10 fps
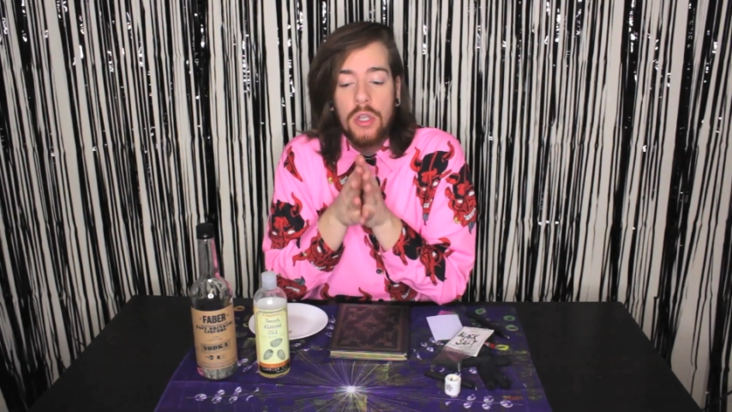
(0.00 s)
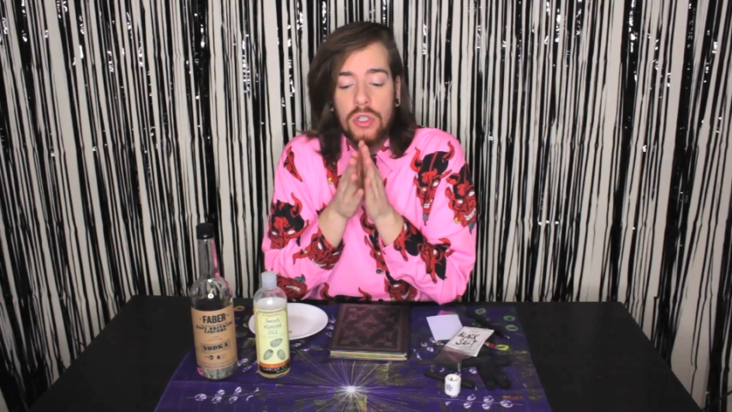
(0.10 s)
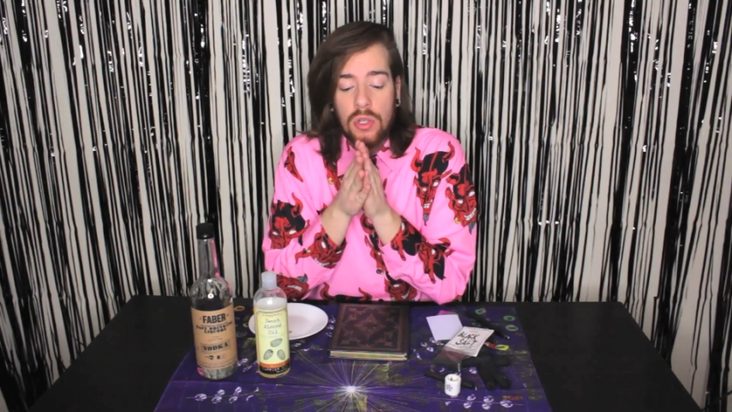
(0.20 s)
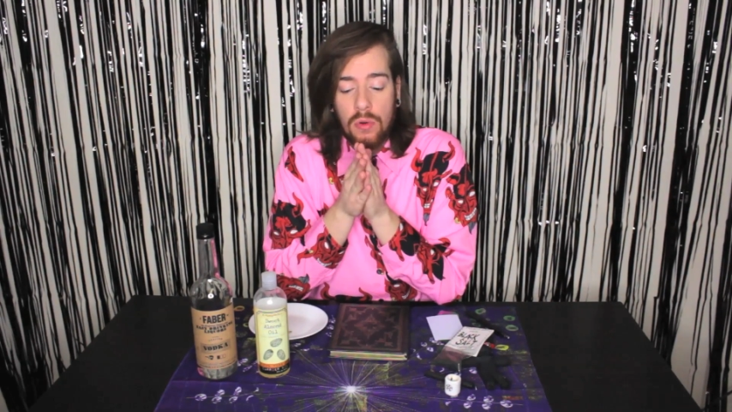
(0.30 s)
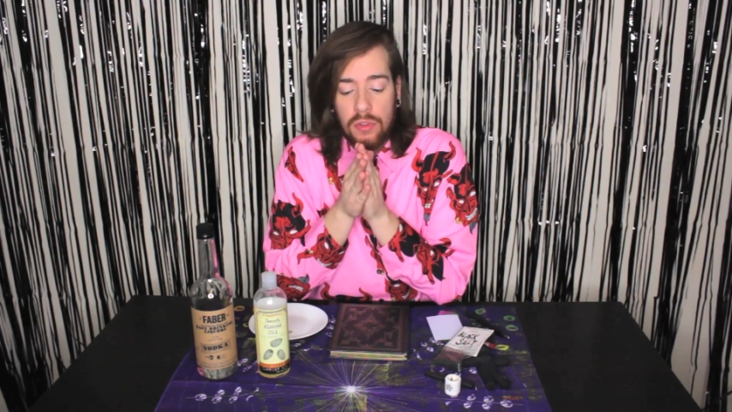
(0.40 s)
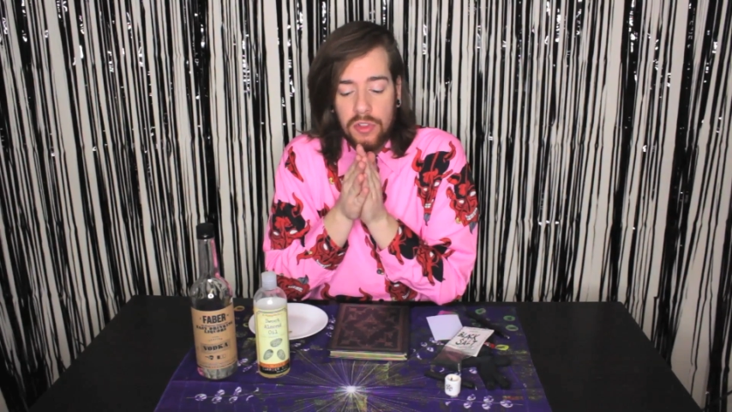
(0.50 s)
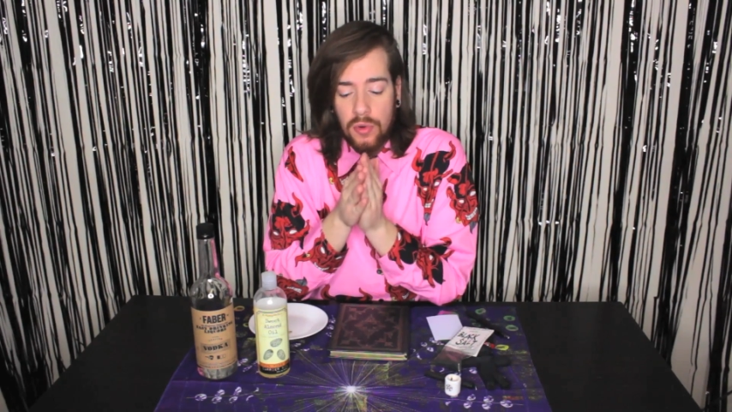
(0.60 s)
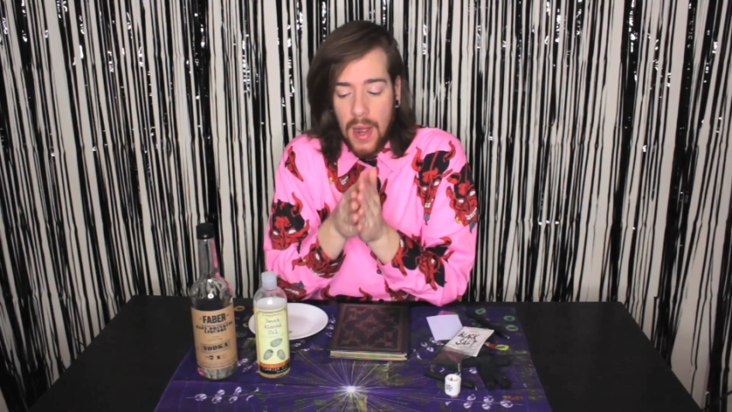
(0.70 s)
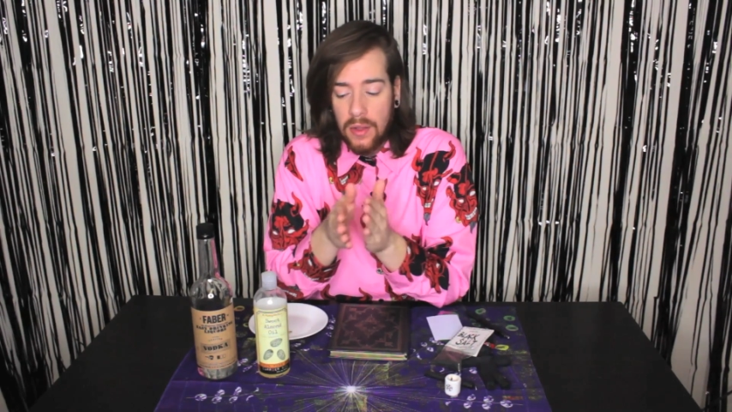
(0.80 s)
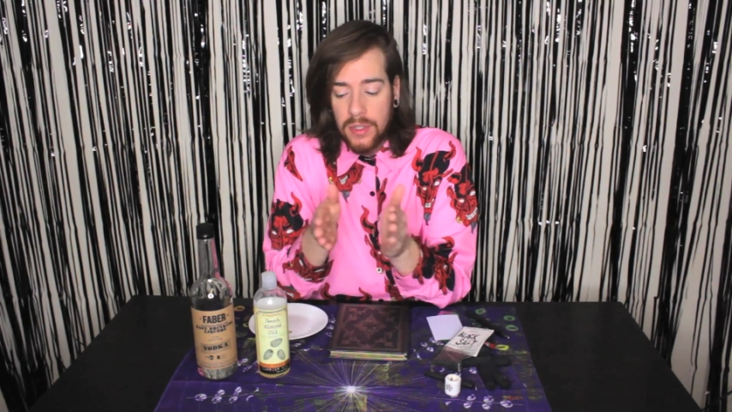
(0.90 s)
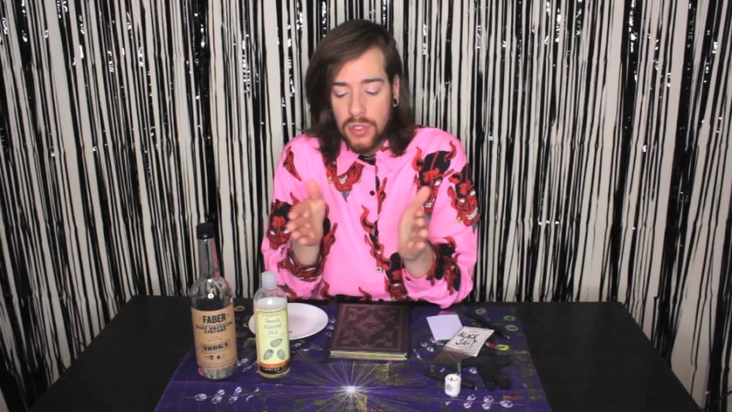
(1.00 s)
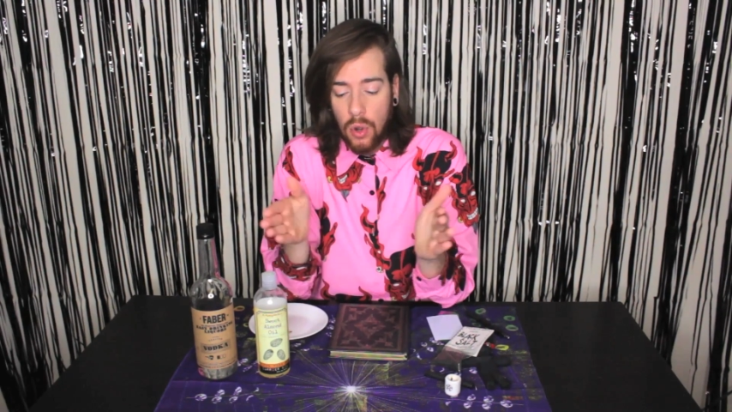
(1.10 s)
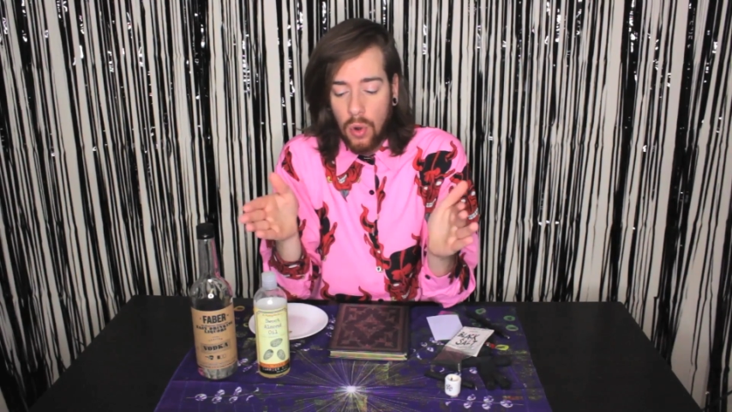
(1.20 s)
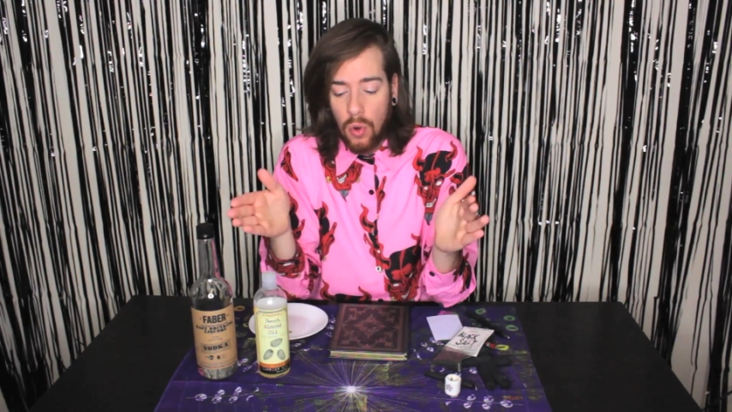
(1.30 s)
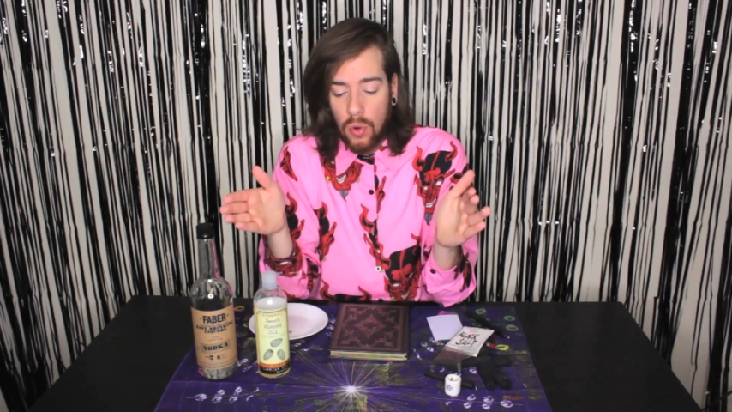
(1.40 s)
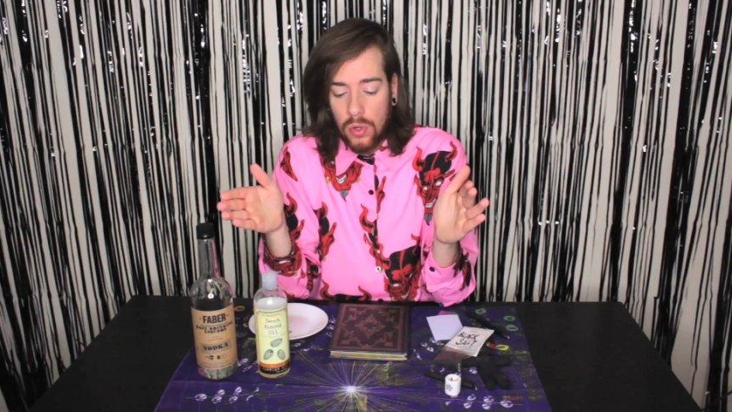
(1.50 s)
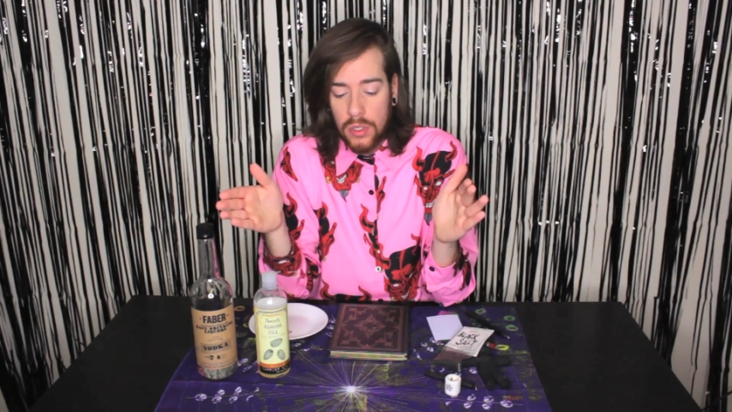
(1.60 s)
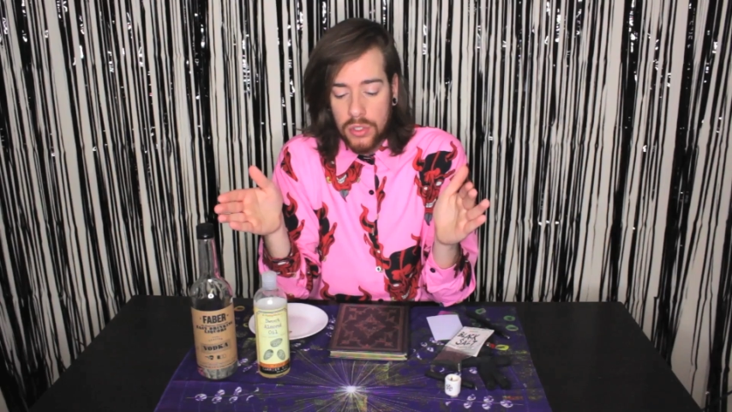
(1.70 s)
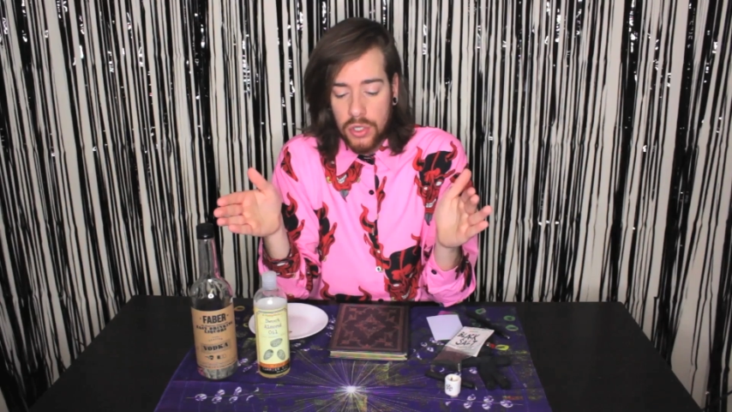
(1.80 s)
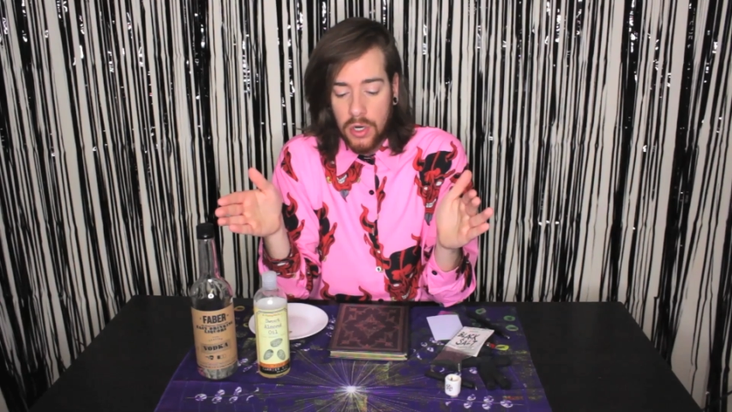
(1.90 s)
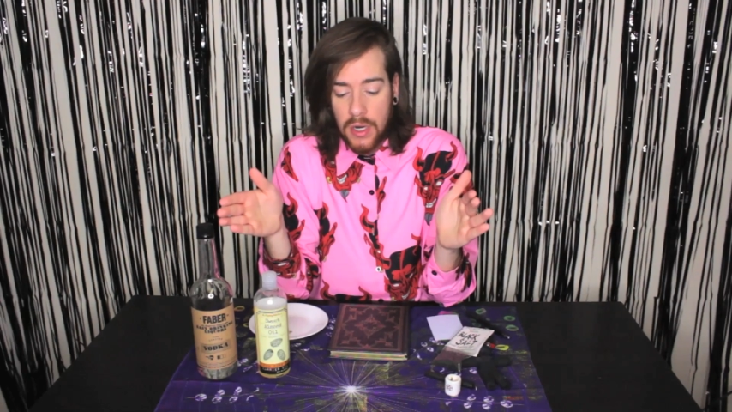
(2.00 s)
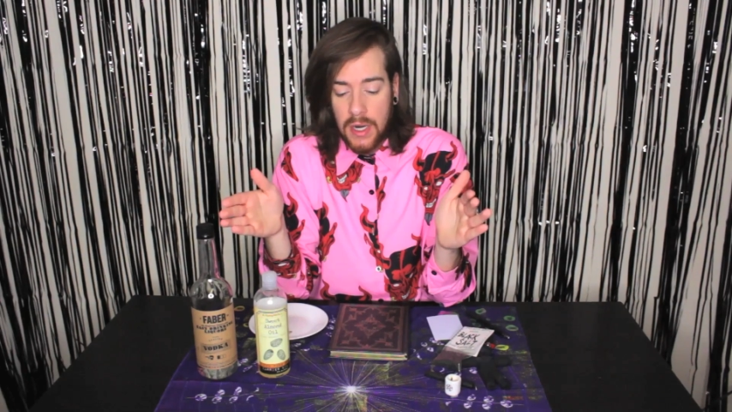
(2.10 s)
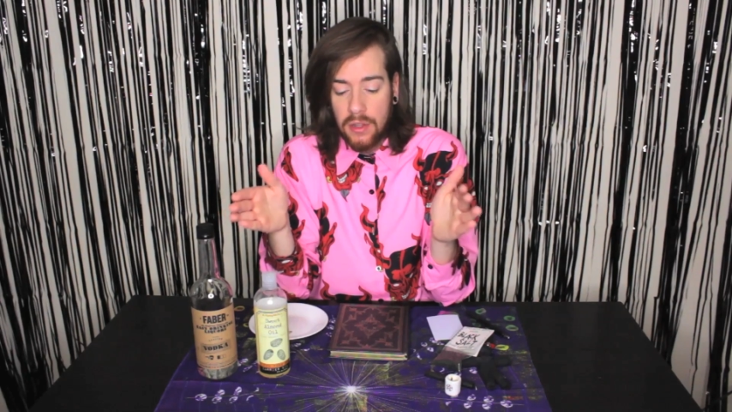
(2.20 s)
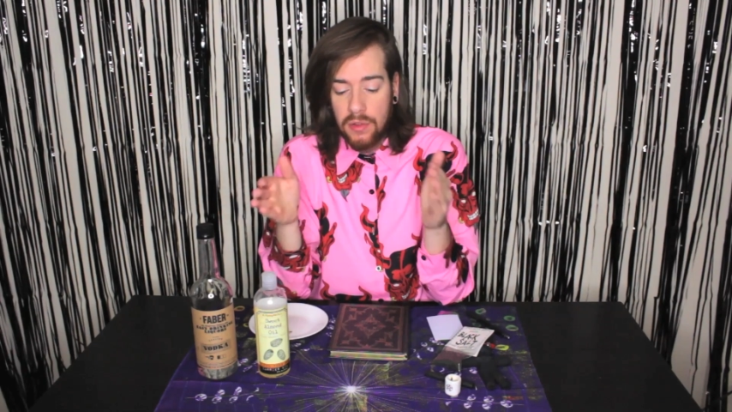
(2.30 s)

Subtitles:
So throughout this whole journey,